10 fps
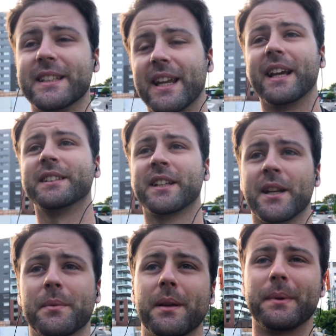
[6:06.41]
Today it's
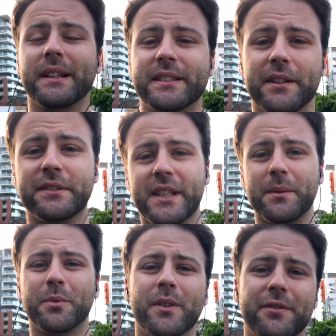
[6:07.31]
going to be about
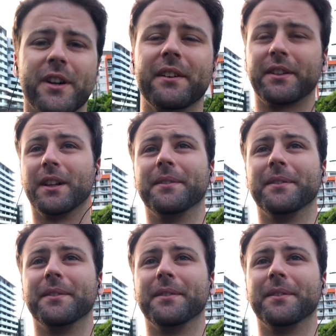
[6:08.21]
17.5